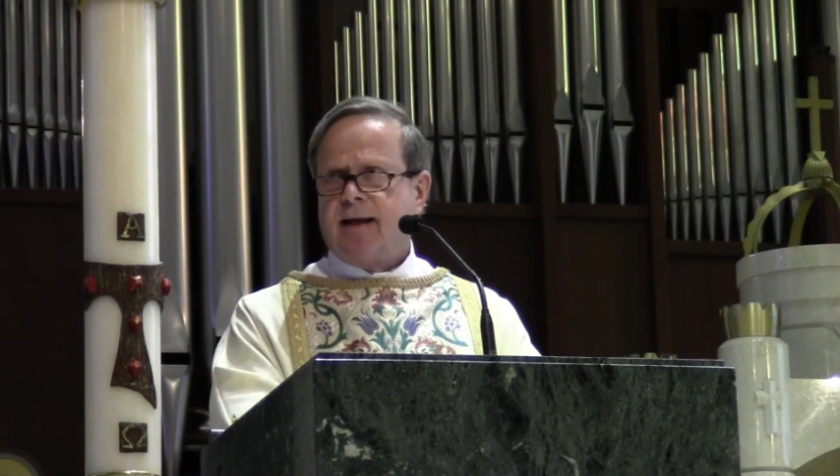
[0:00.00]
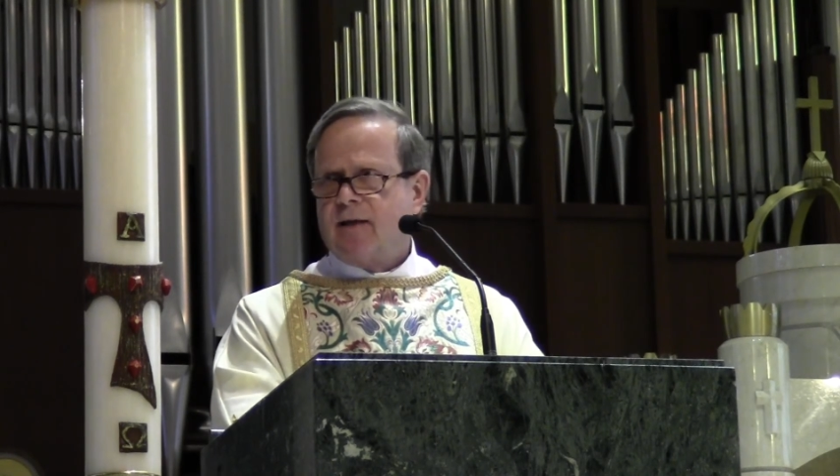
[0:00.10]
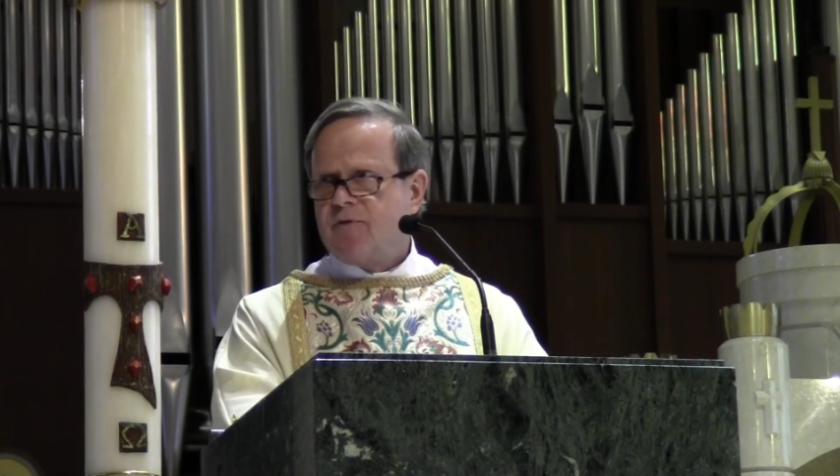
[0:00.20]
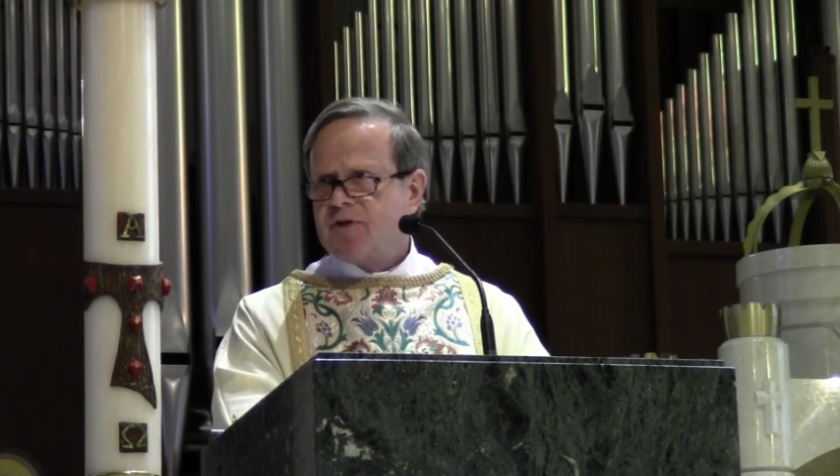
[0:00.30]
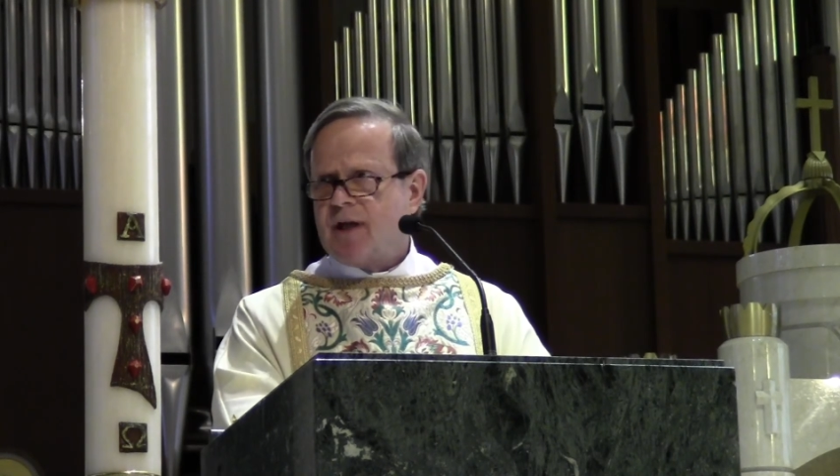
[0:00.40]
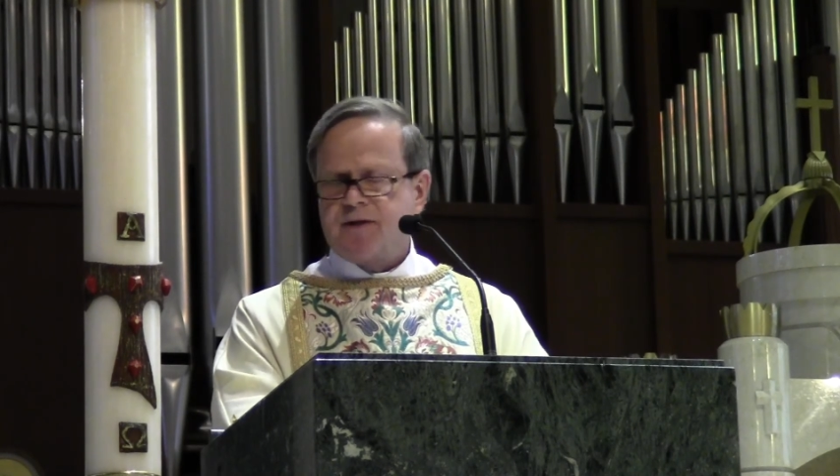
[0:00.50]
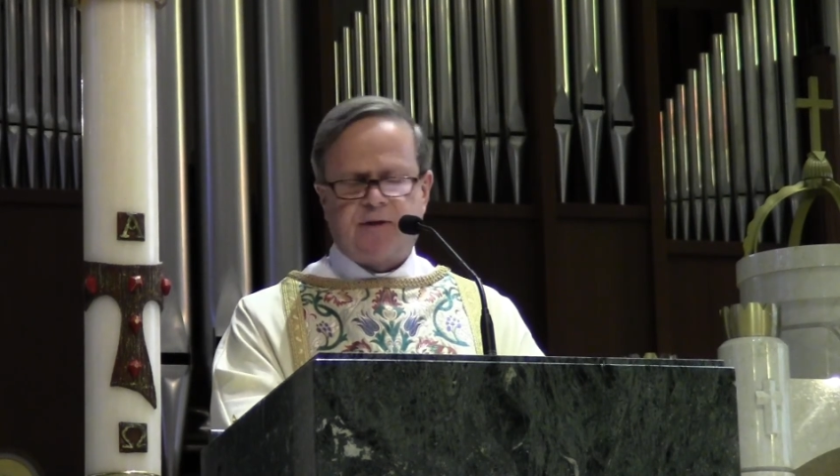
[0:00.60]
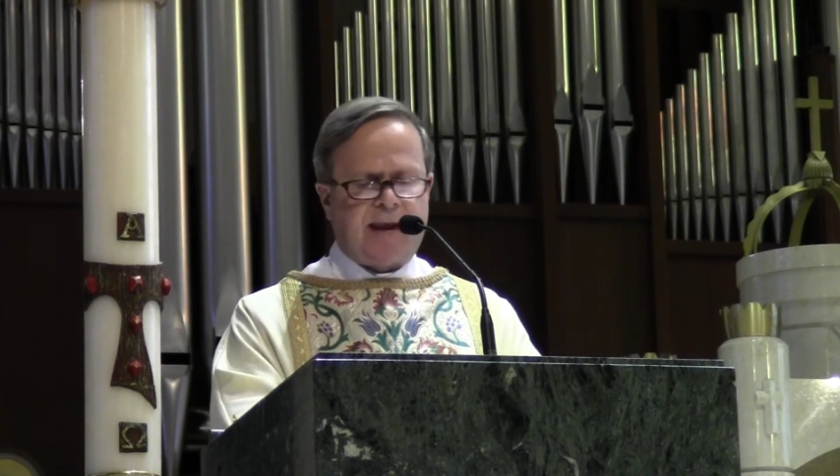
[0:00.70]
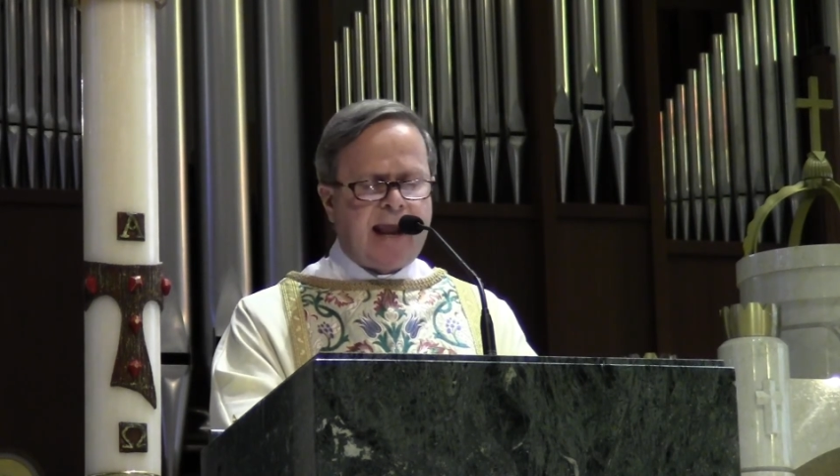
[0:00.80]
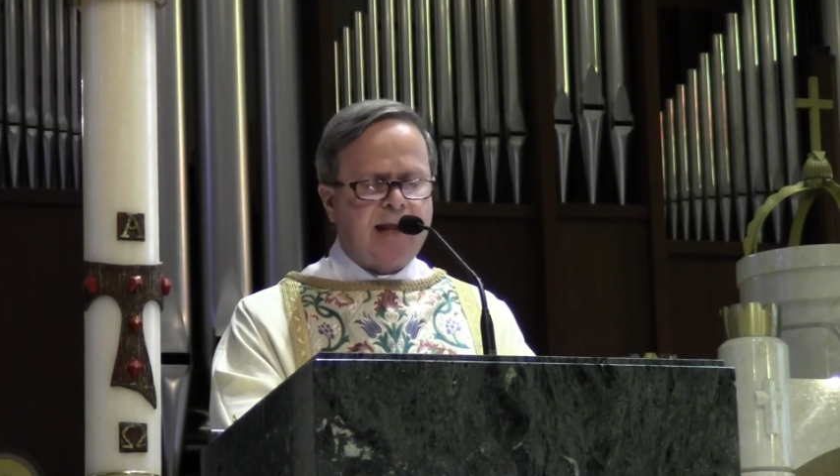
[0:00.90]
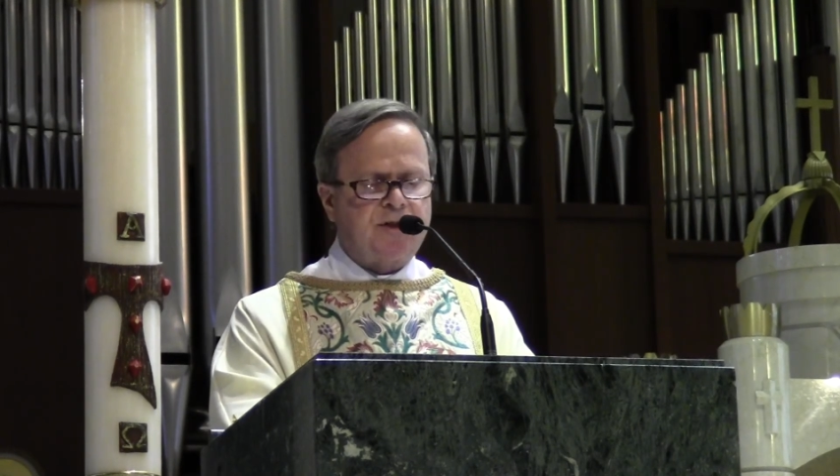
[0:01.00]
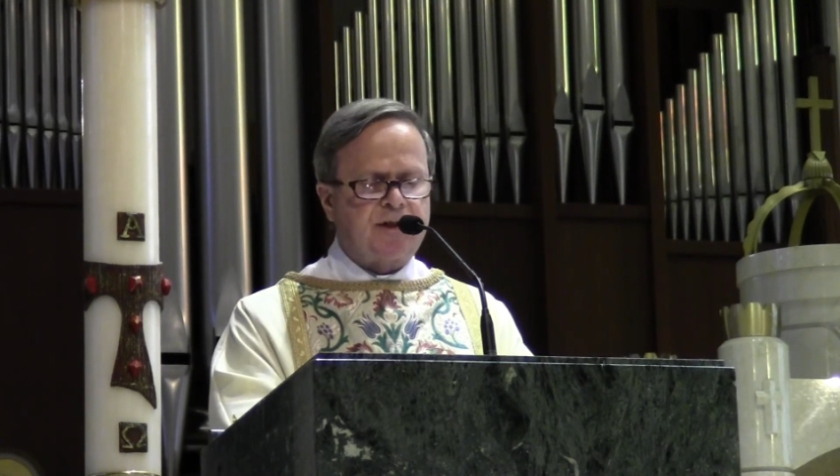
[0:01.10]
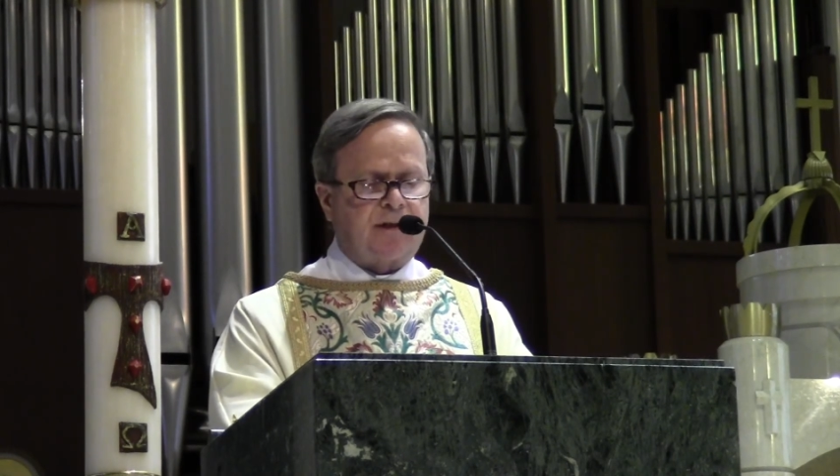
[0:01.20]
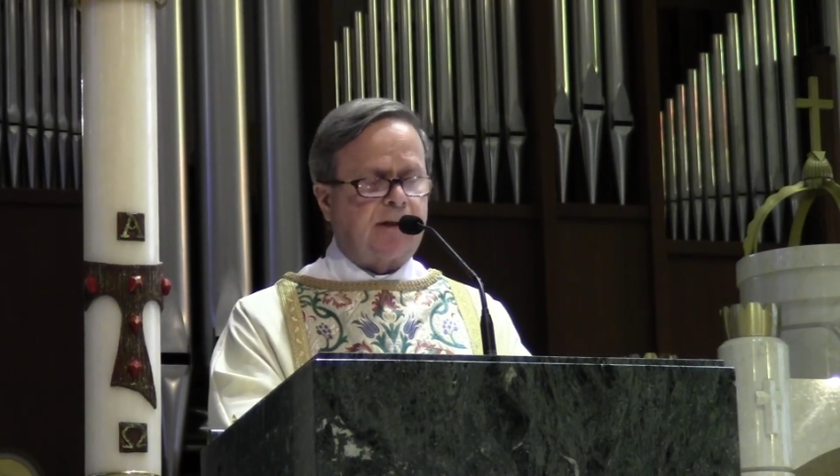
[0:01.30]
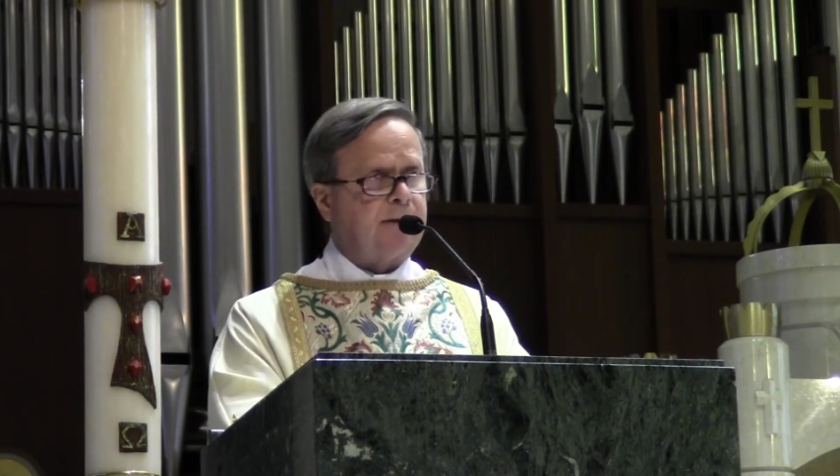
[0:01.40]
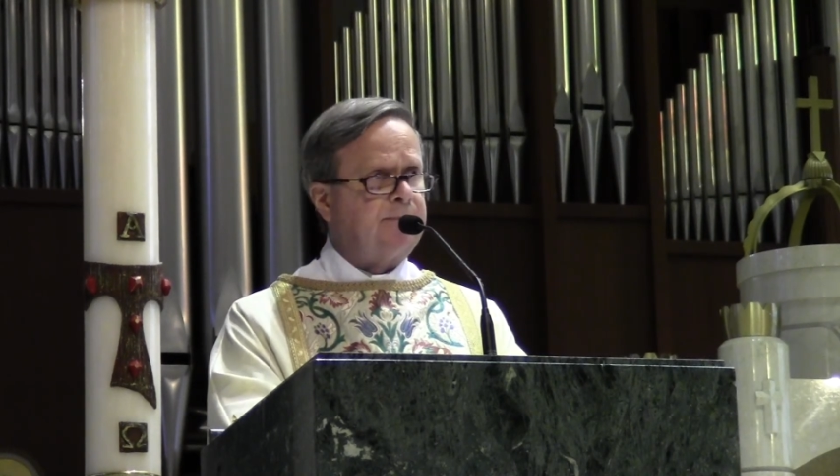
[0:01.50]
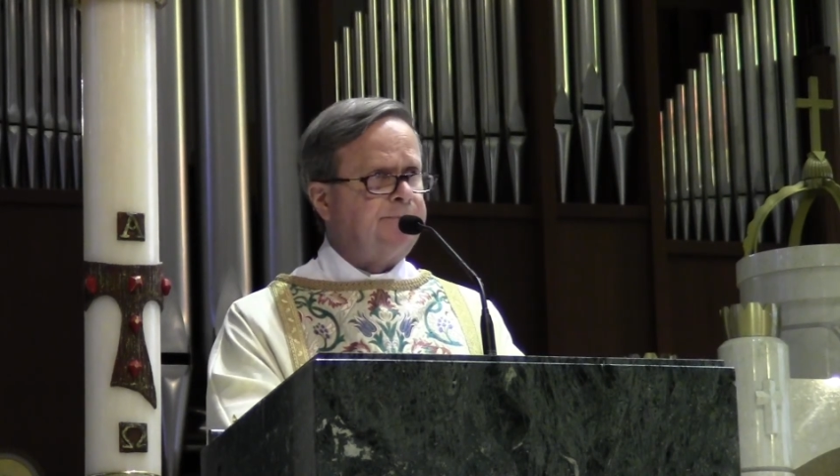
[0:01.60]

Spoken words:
gives us the answer.